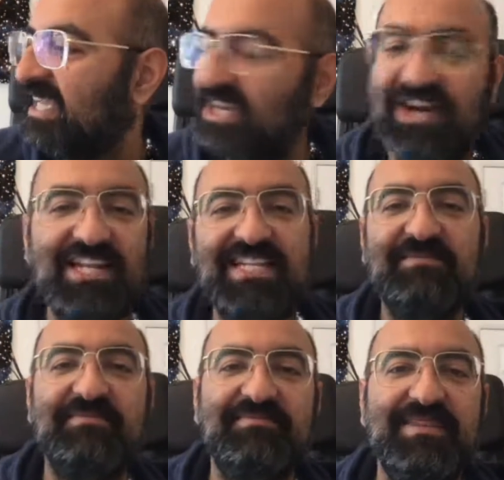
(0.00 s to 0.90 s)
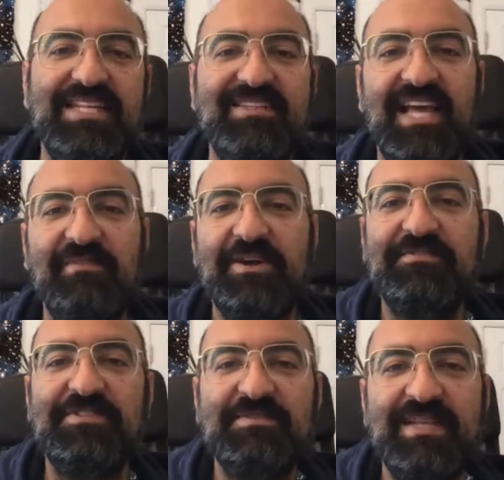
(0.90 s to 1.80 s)
guide a
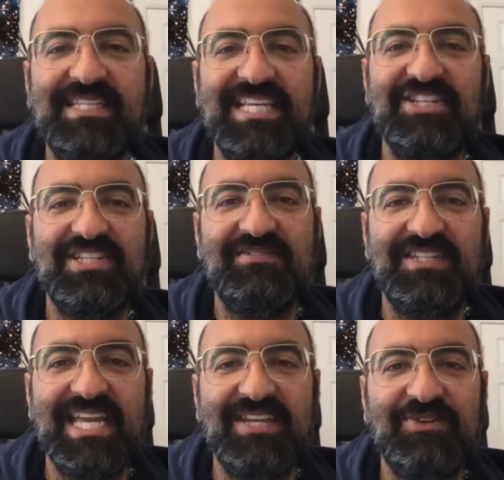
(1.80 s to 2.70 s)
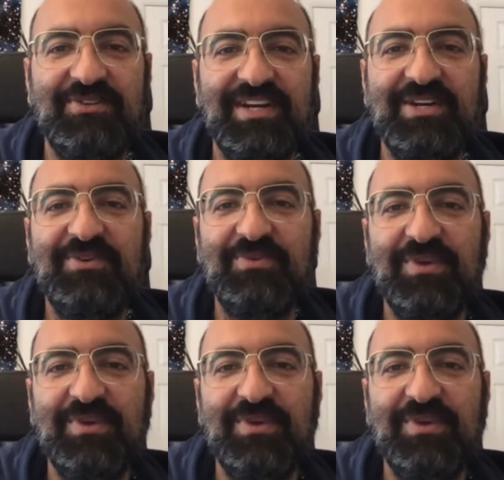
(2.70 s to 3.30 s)
mindfulness meditation every day, or record